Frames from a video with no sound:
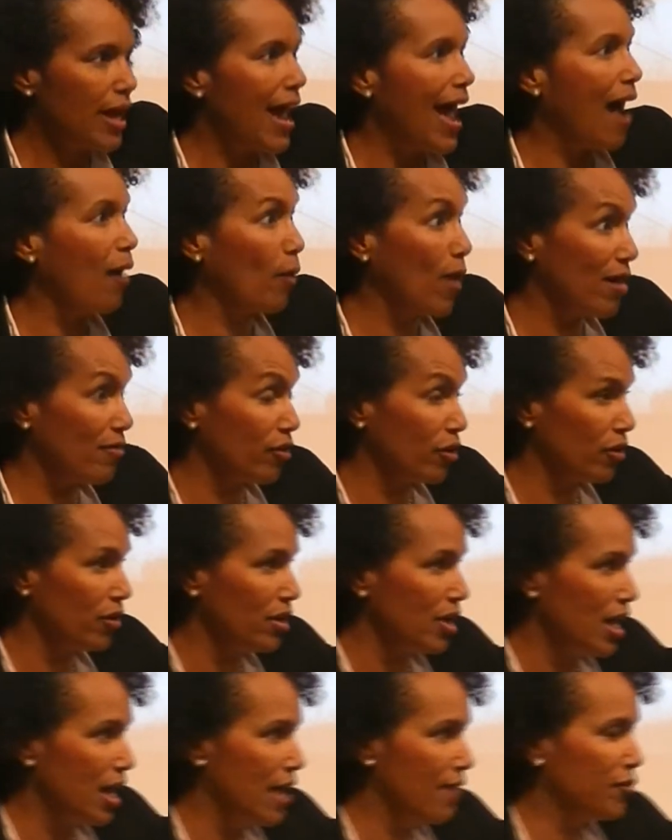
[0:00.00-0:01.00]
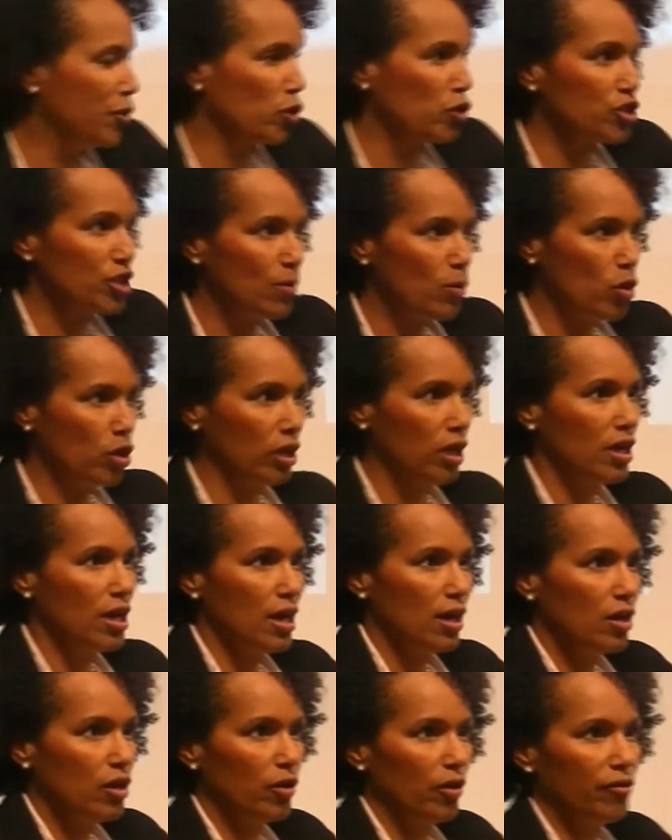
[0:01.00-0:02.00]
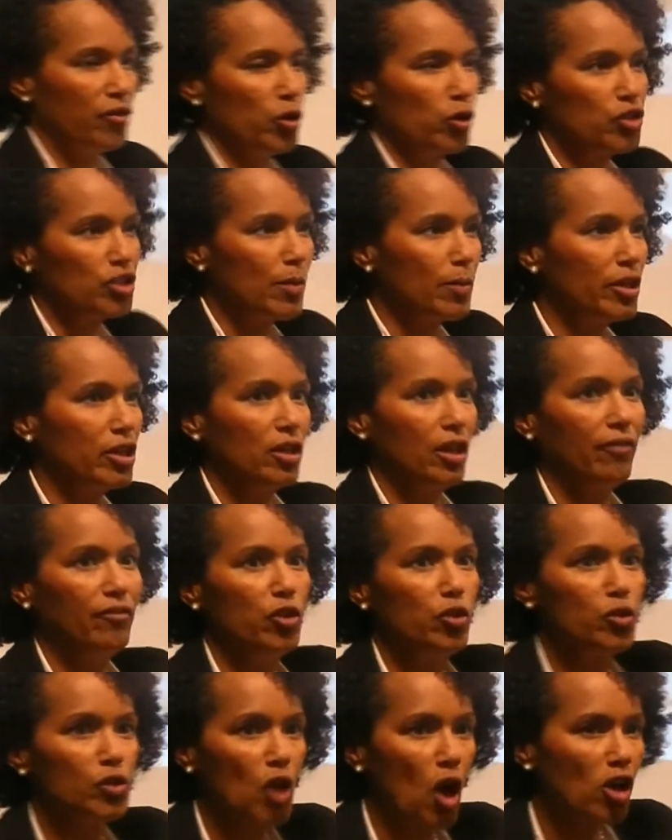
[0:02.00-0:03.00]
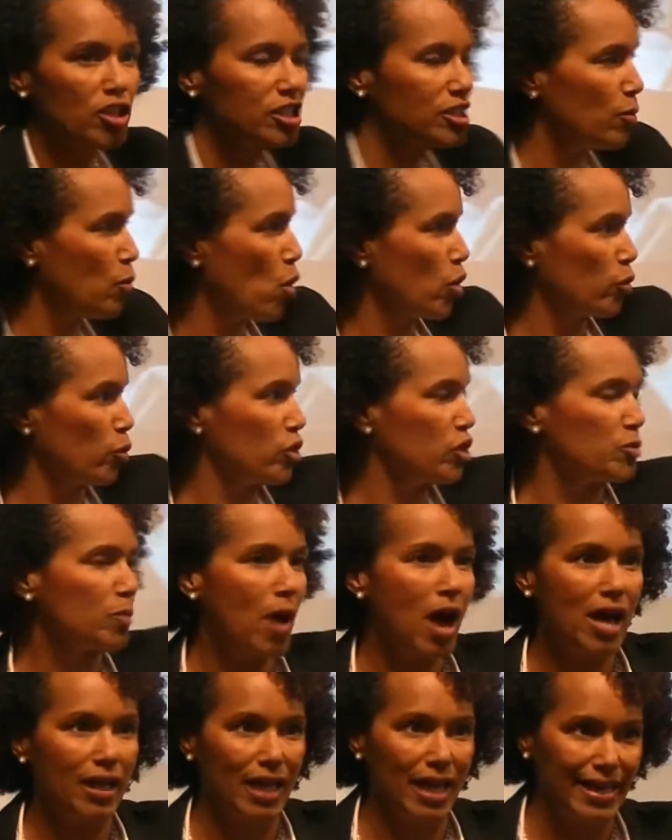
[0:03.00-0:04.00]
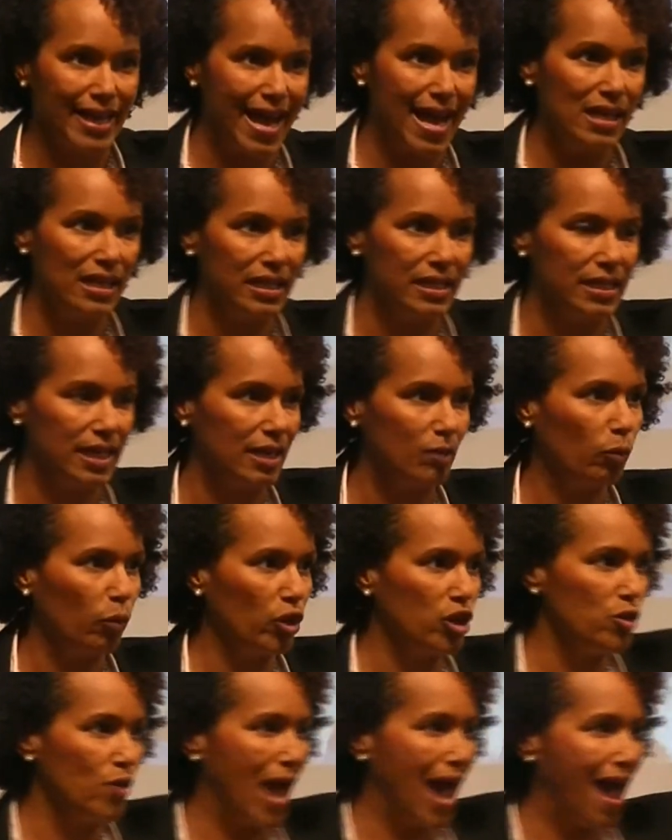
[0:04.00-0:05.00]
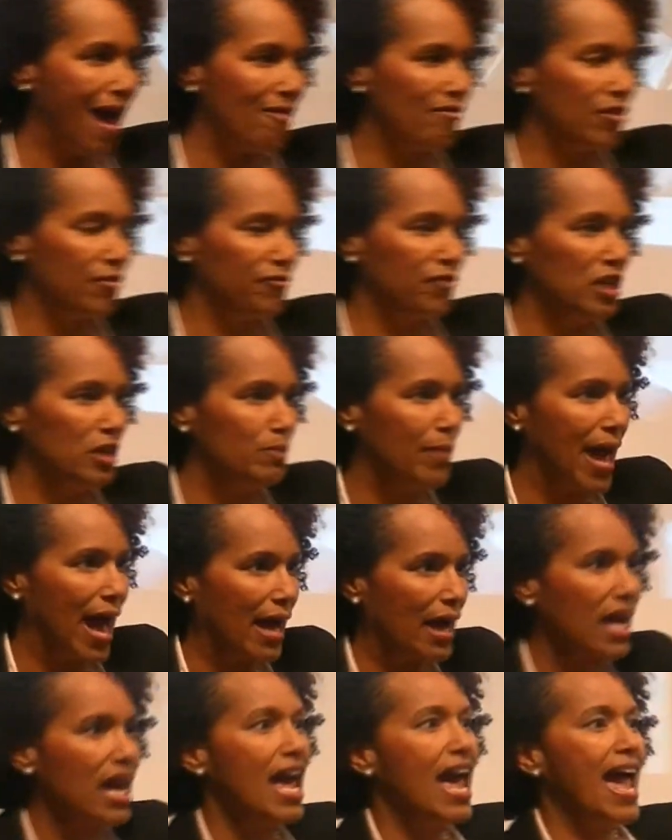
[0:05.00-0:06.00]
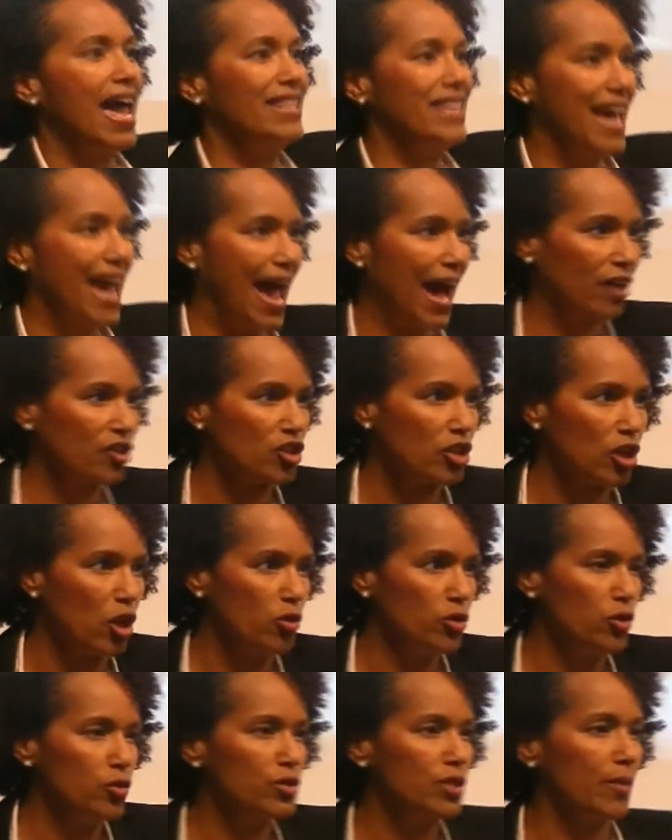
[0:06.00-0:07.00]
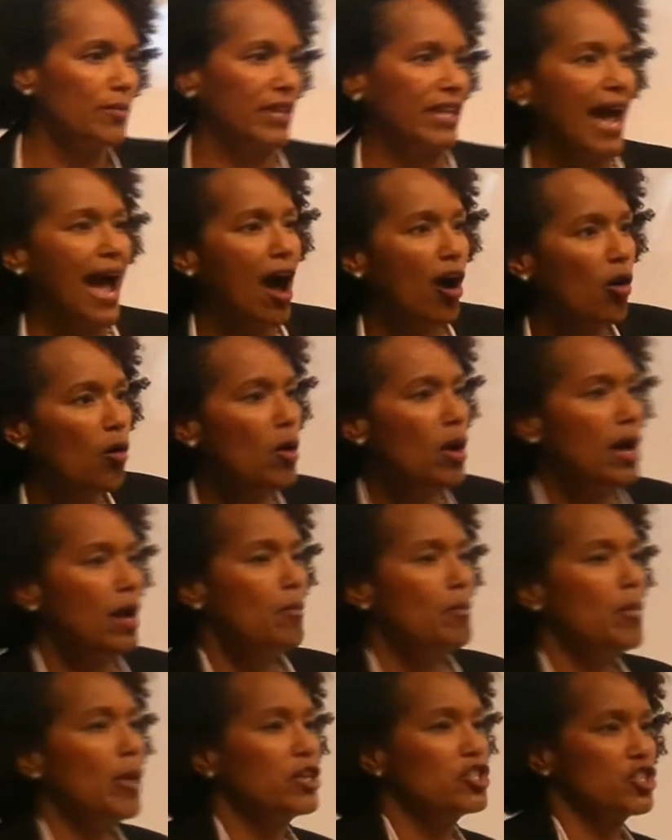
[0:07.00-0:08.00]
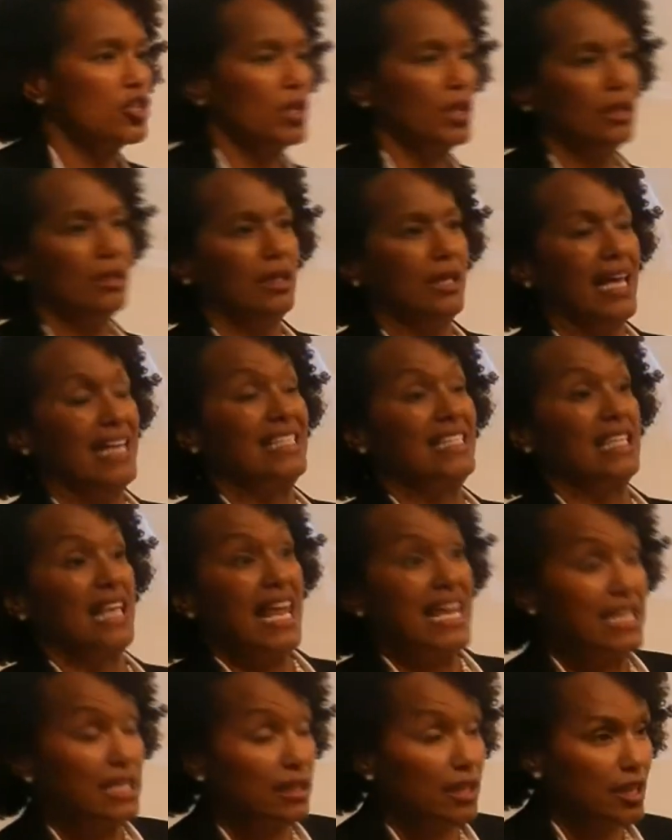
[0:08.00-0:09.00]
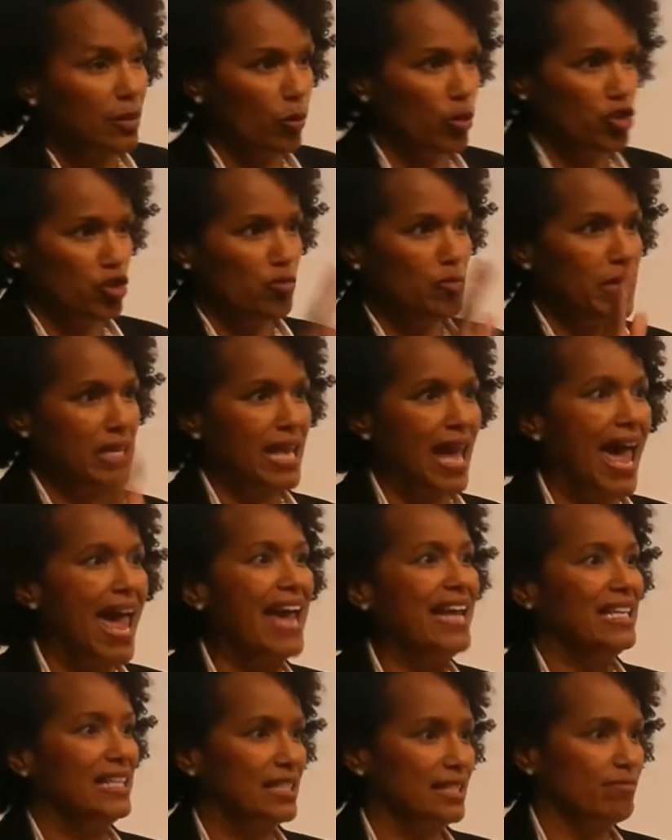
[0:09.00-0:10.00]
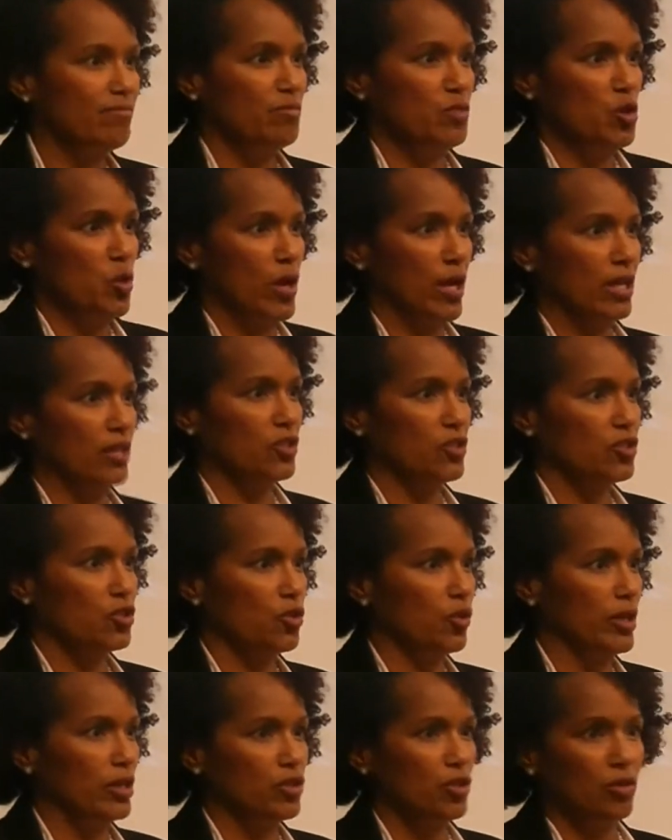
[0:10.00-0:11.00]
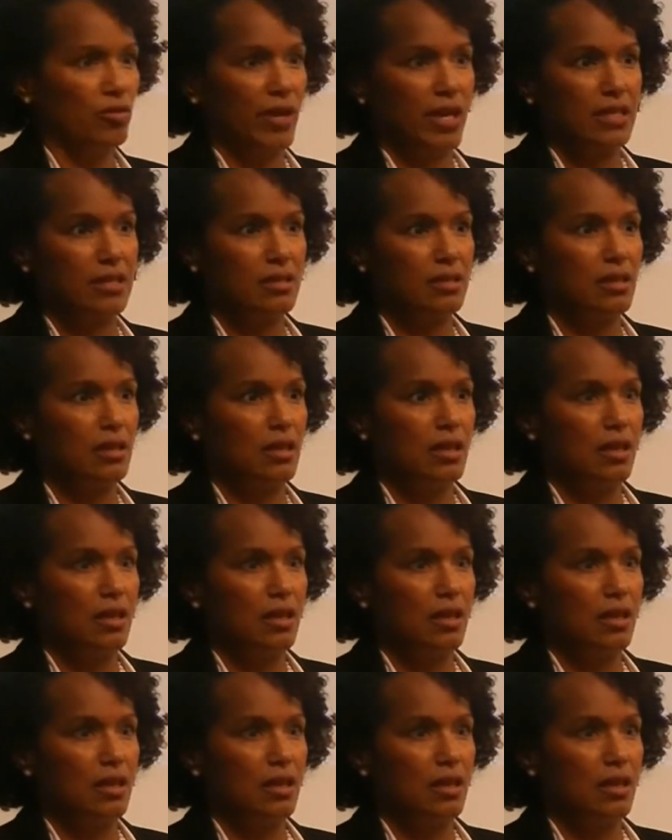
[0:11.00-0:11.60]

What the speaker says: However, if you saw someone respond like Alan did, where you have the feedback and they actually go do something, how much less likely would you be to hate doing surveys?